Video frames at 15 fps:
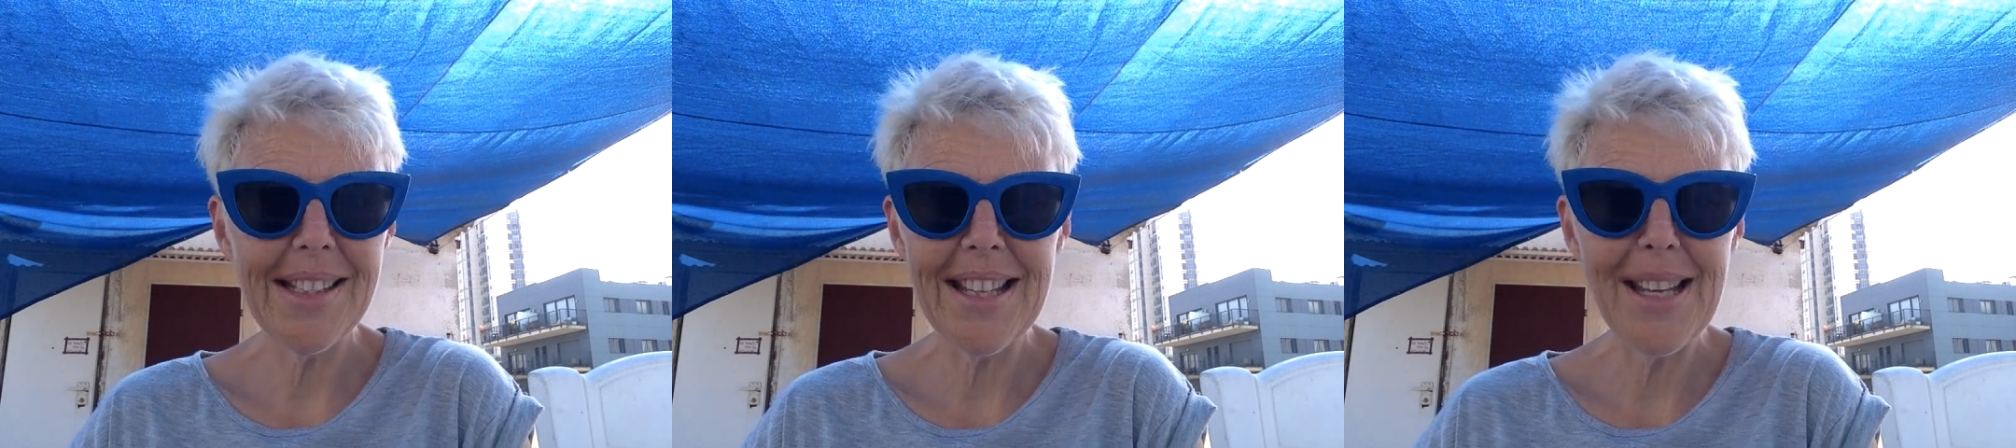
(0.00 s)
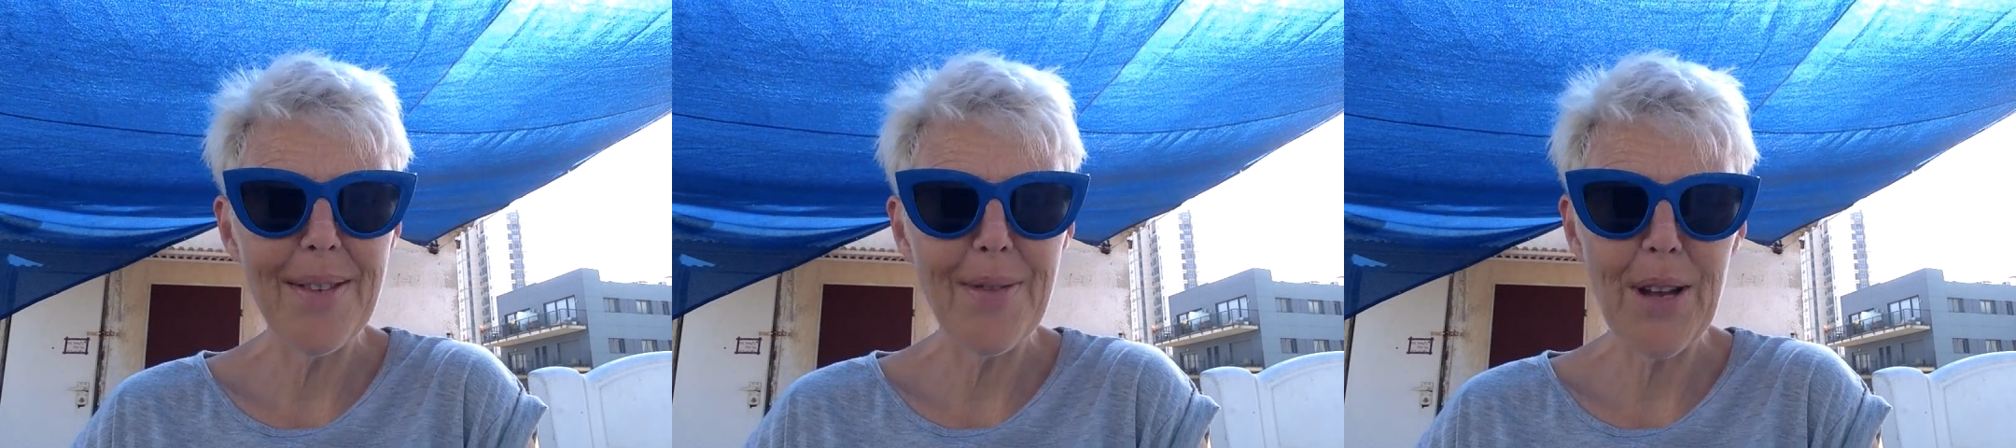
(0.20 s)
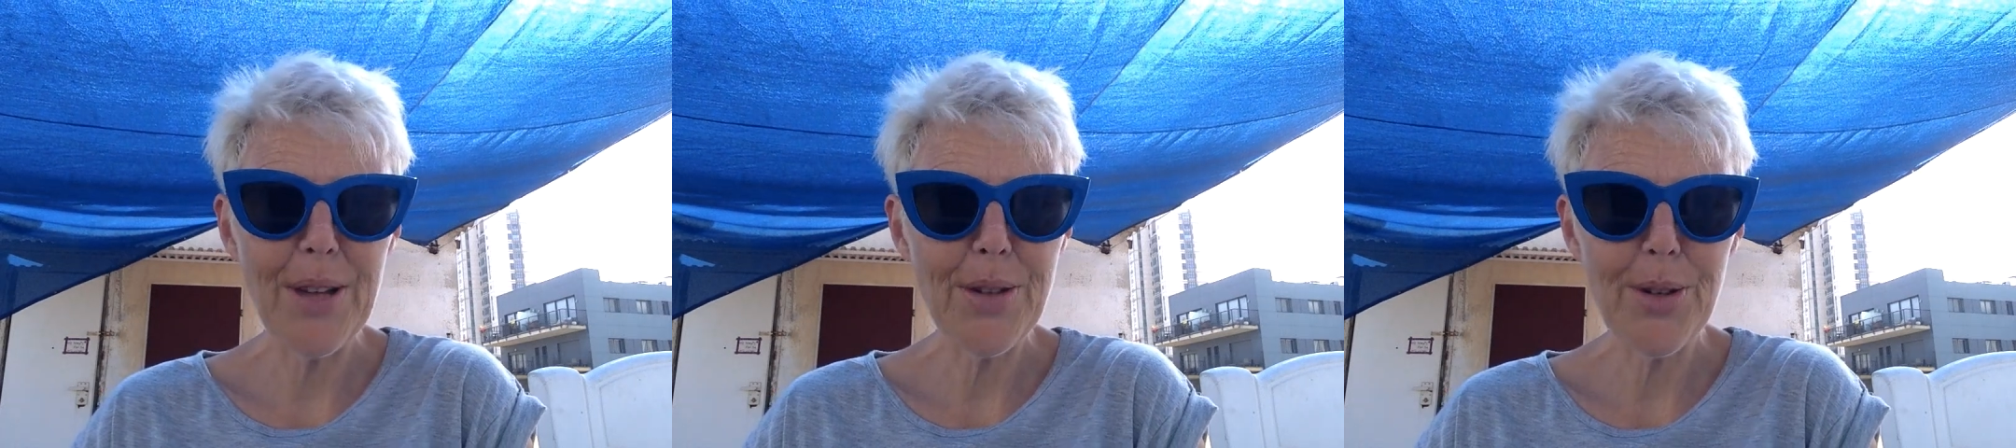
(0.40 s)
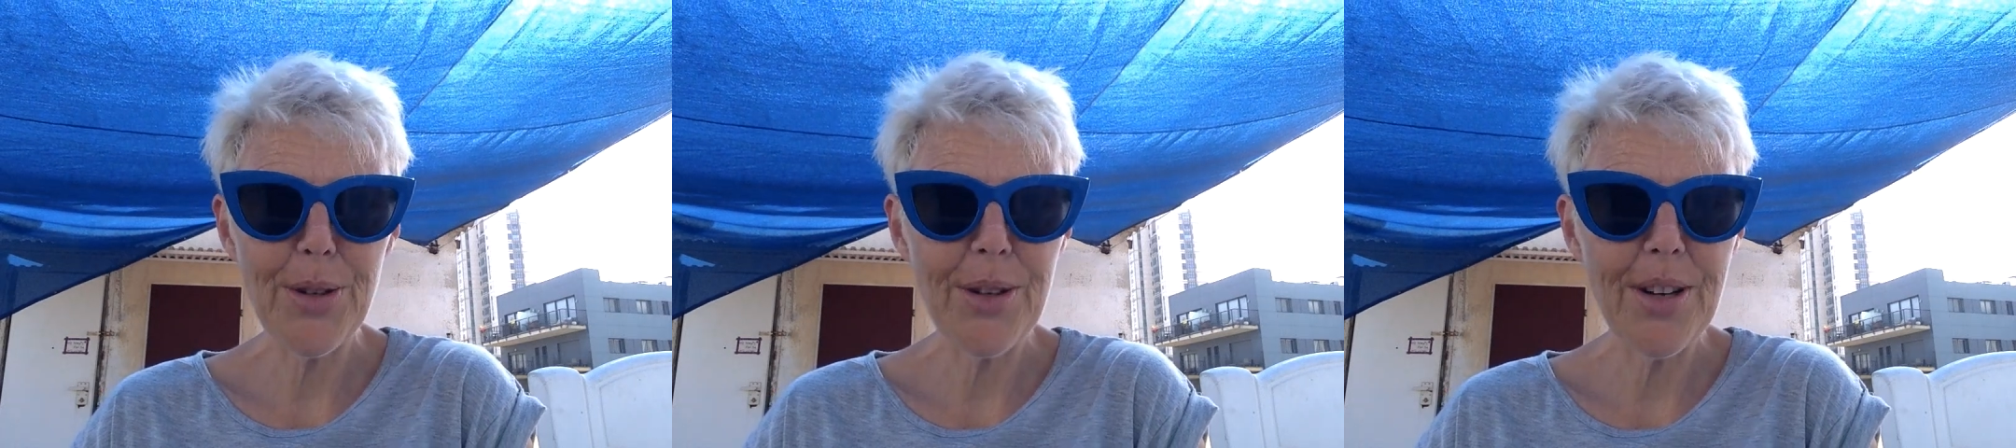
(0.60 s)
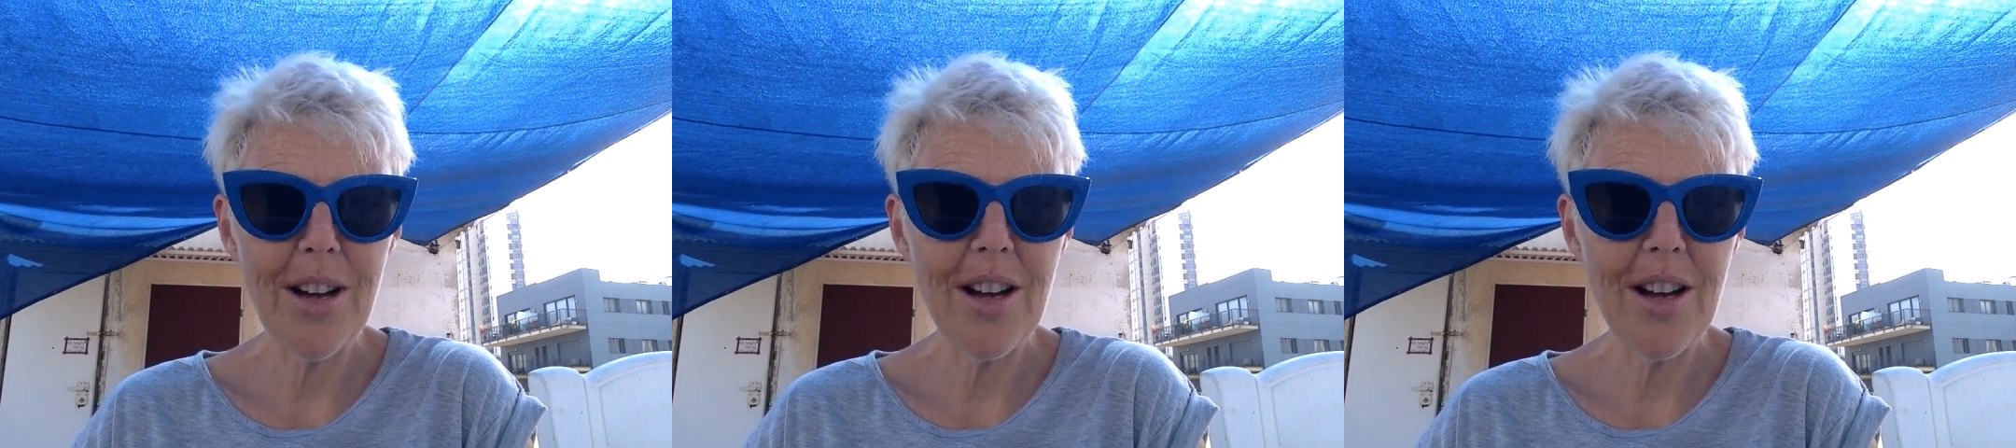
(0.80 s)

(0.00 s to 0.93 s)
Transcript: the adventure